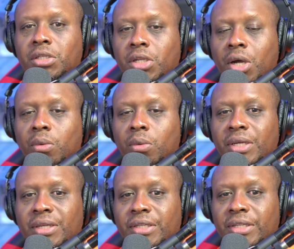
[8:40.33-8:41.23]
Don't
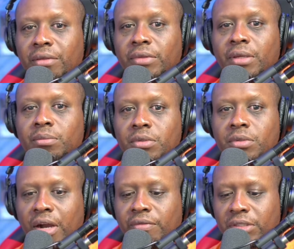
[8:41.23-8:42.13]
give them
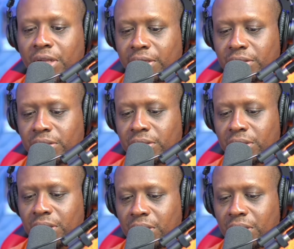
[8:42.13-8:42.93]
driver's license.